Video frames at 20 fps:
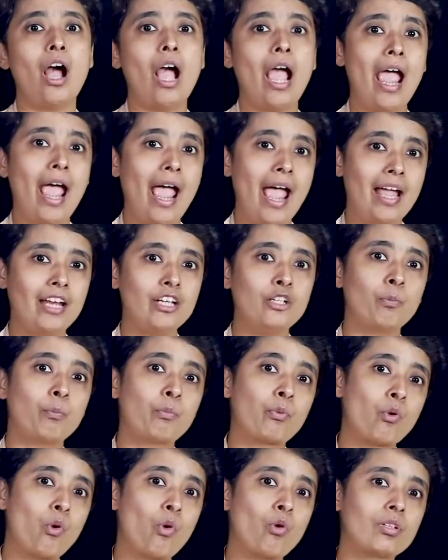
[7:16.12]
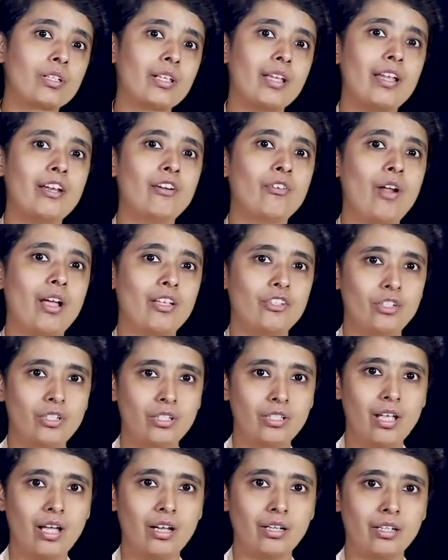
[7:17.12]
and prose in
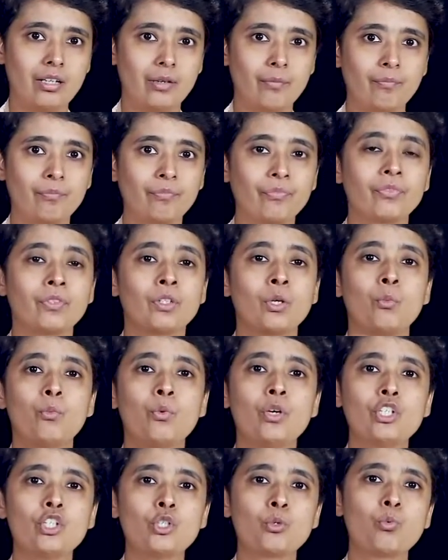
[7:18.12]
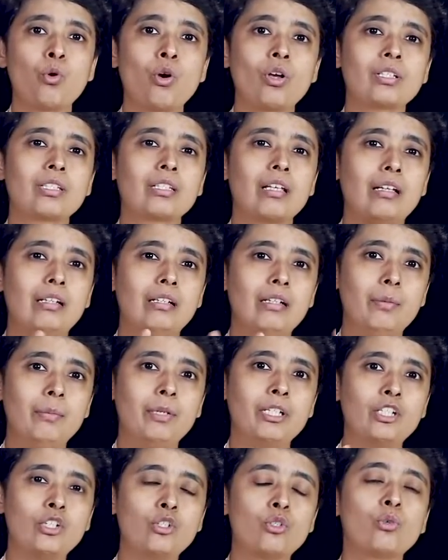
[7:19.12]
Rajasthani, which was
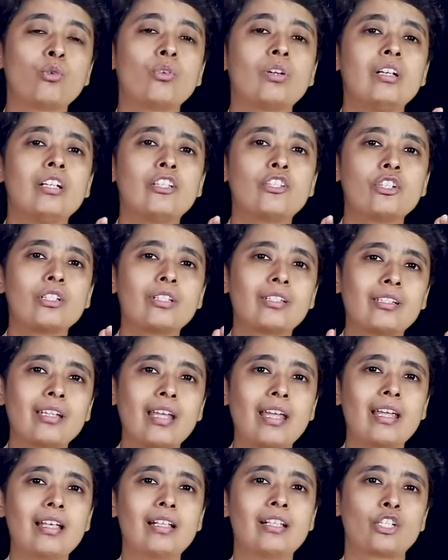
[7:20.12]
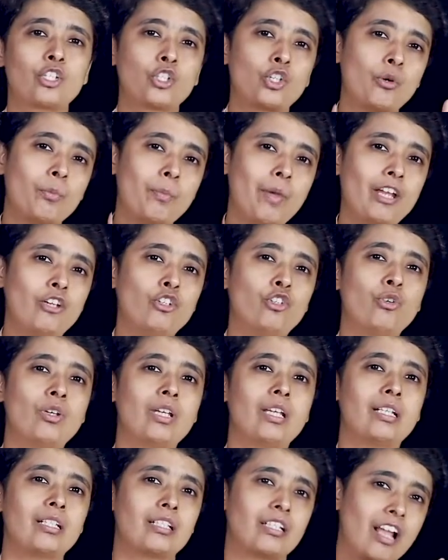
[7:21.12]
limited to religious tales,
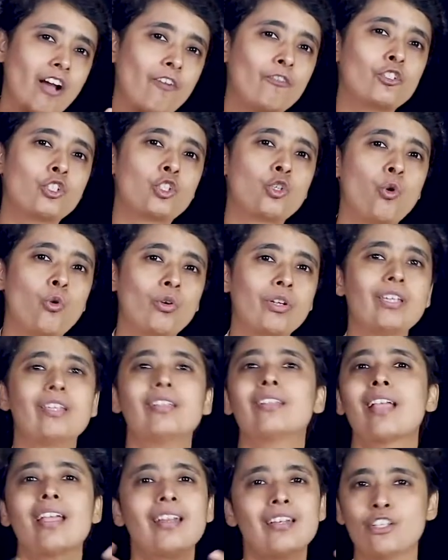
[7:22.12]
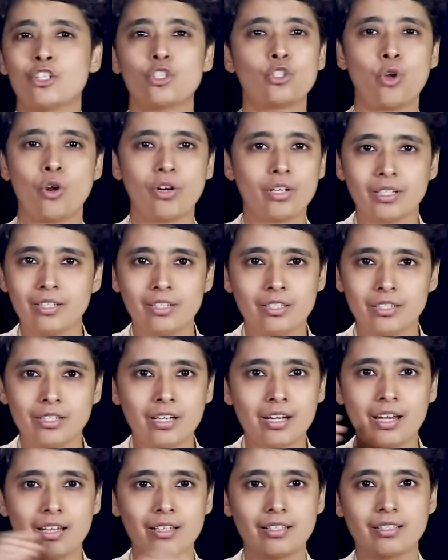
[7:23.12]
commentaries, love stories, and historical
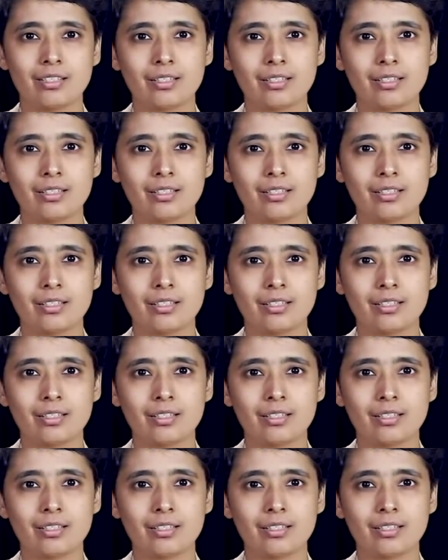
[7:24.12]
tales.